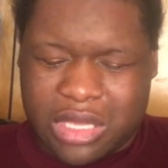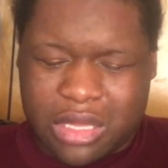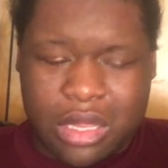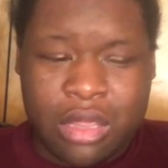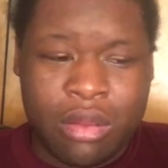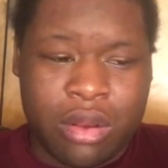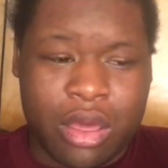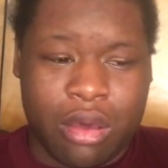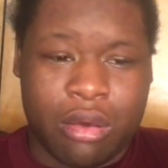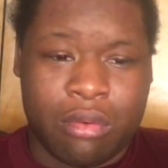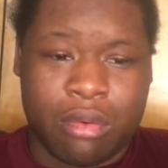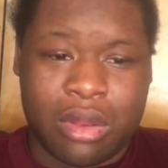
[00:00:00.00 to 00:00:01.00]
you
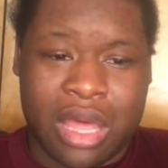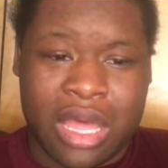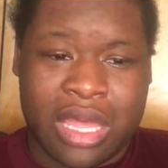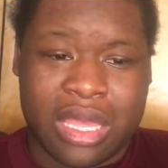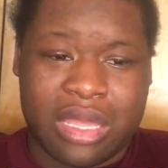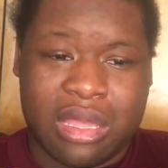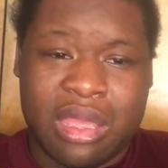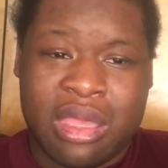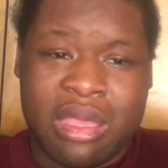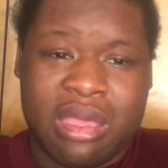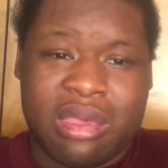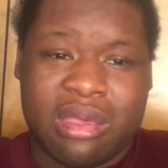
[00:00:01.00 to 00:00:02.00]
know, like
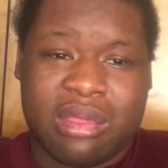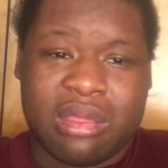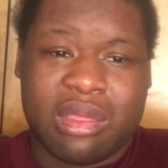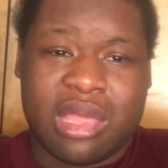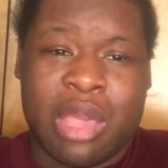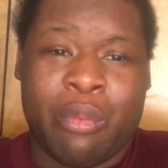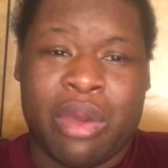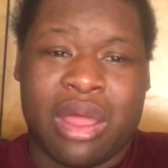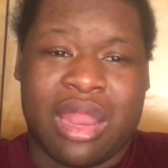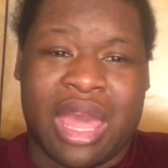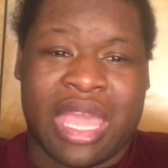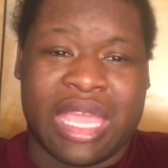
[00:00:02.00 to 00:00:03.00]
it
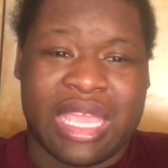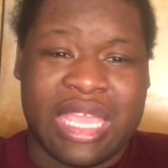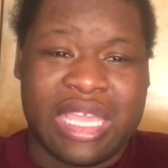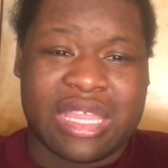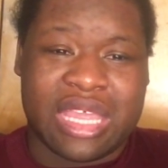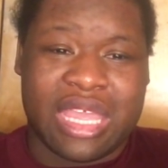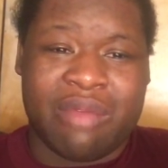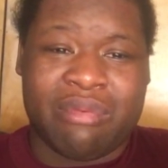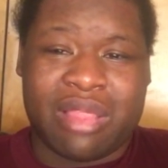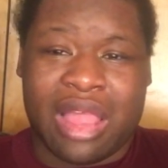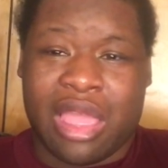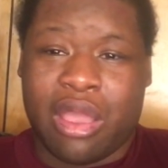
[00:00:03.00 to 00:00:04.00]
wasn't like easy. It
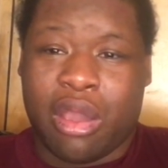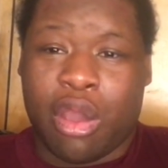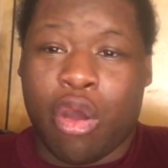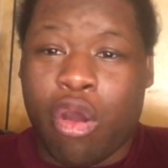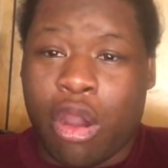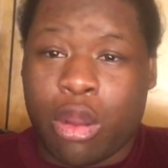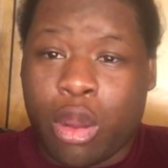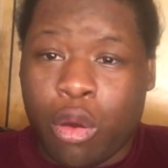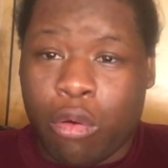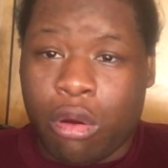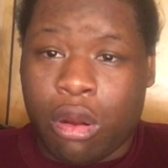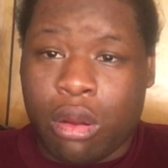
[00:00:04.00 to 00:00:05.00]
was like
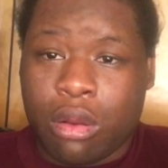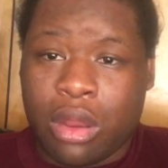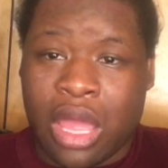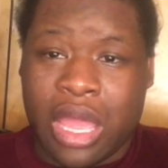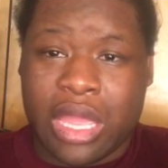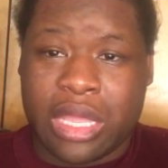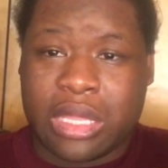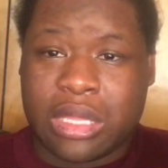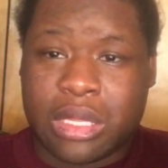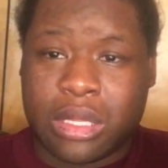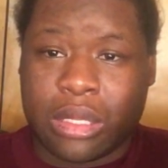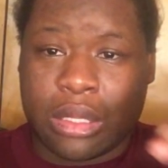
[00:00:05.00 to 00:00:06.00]
hardcore, like,
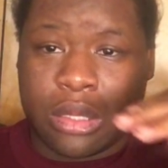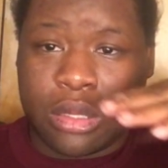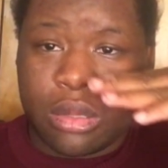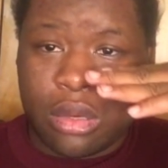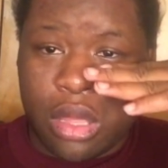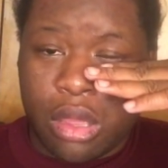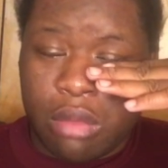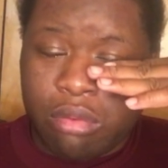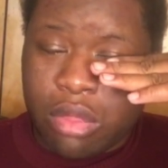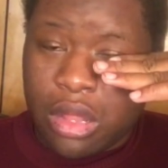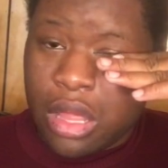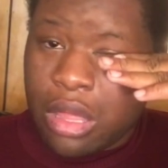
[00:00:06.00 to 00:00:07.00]
you know, it
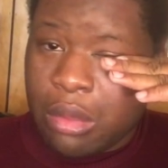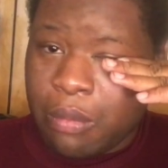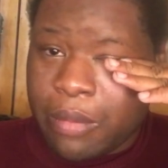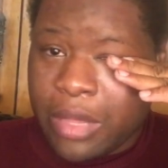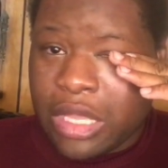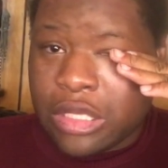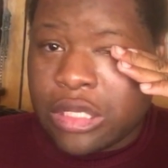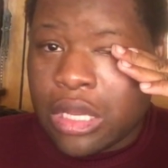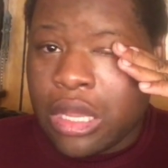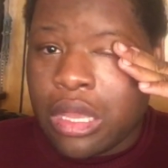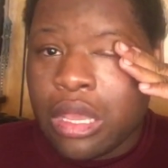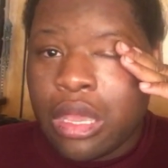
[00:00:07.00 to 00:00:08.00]
was like, bitch,
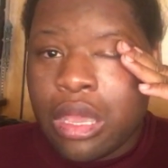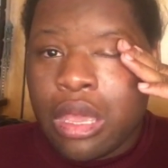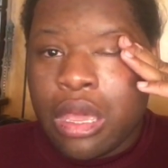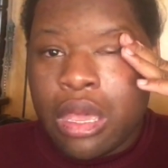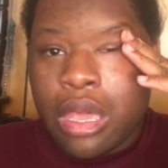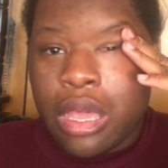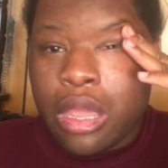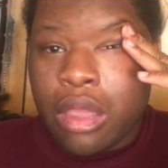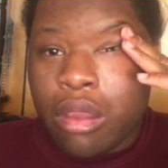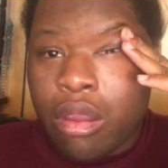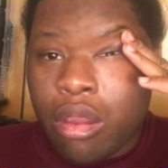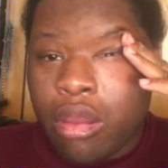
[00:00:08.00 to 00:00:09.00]
it
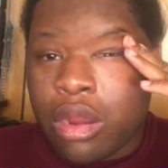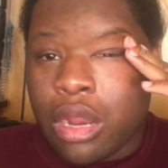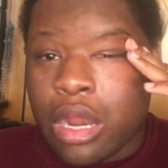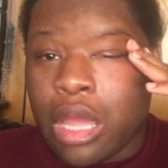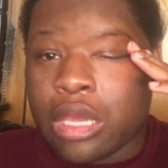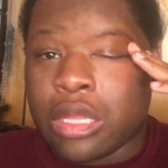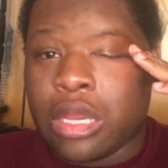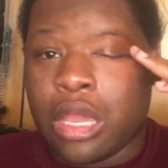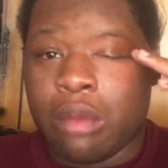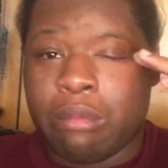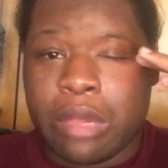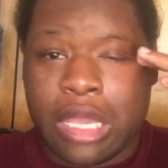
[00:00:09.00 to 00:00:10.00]
hurted like a
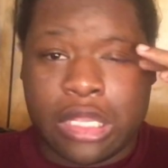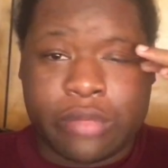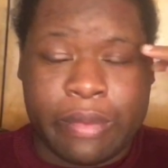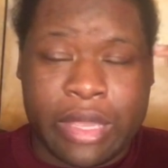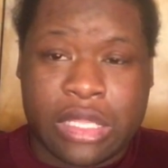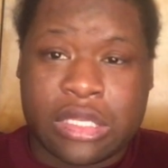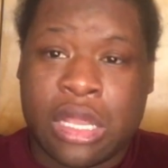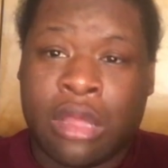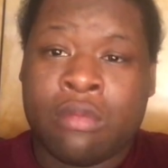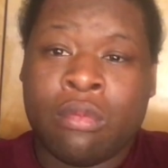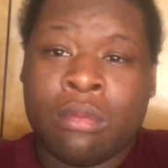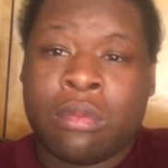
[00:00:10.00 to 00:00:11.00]
damn bitch, bitch.
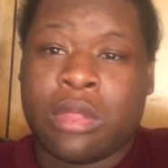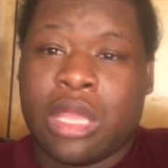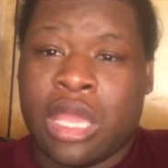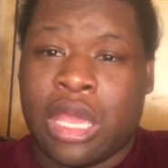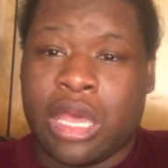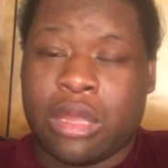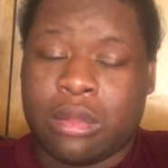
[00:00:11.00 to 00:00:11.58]
And,